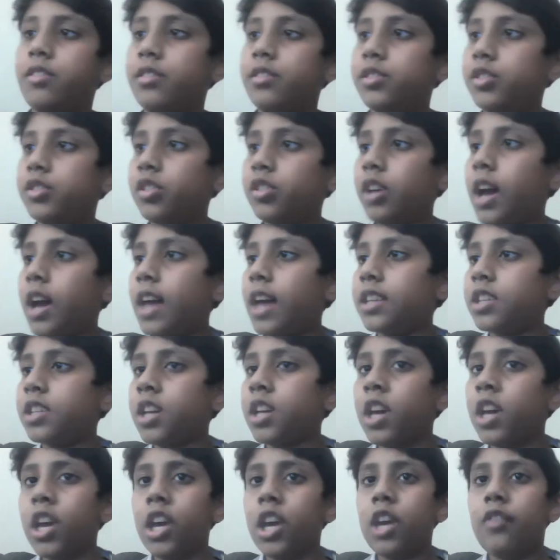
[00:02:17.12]
so guys,
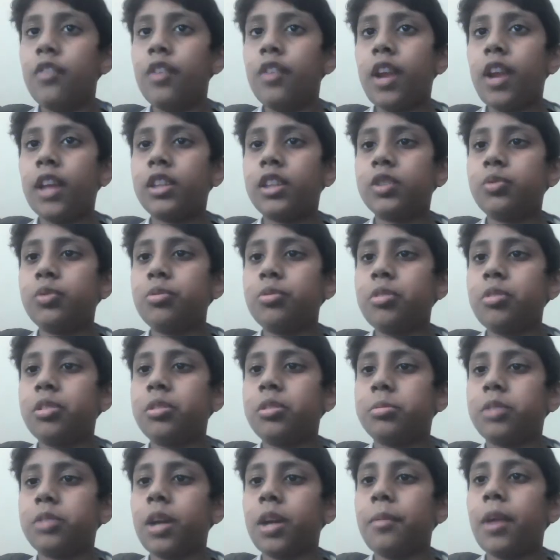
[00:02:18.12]
if you like this video,
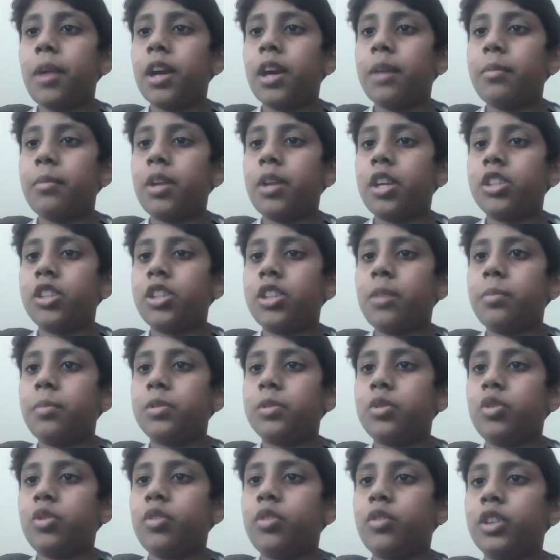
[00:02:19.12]
subscribe, like, comment, and turn on
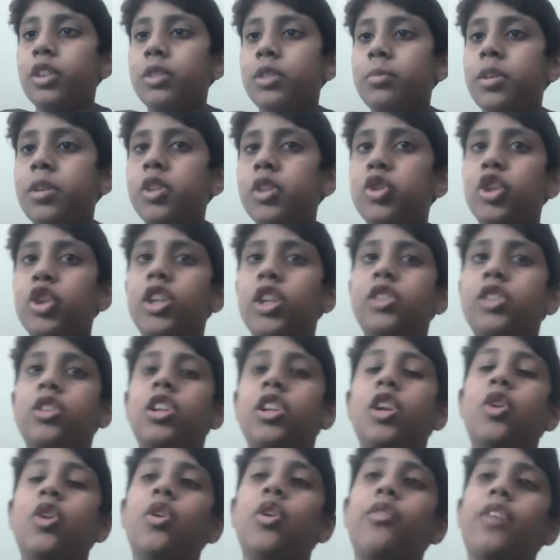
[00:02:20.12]
the notification button so you guys
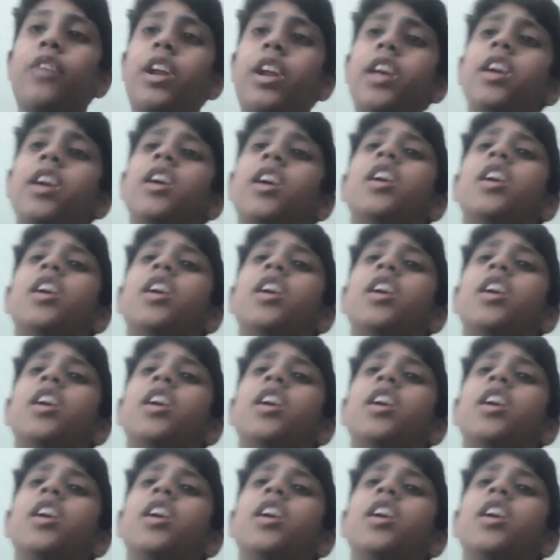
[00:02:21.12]
get notified. Eh?